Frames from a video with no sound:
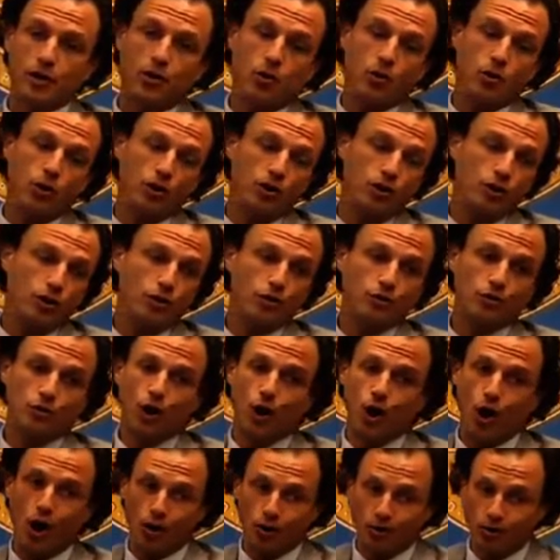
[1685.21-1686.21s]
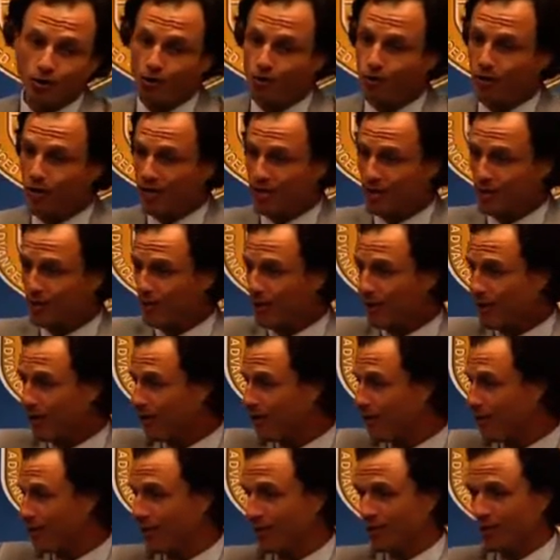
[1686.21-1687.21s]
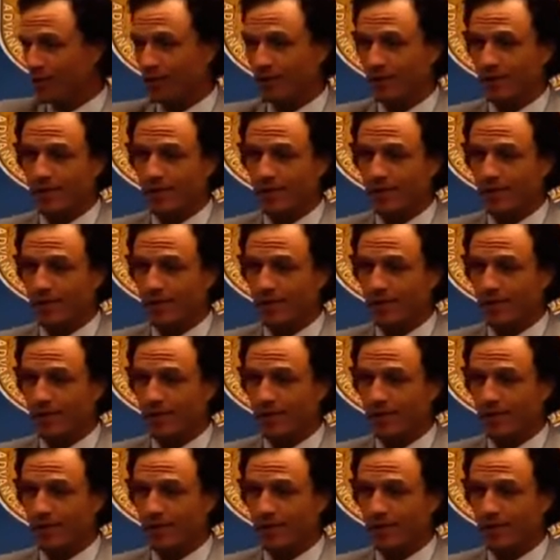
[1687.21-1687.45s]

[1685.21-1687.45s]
Or you can do an auto transplant where you bring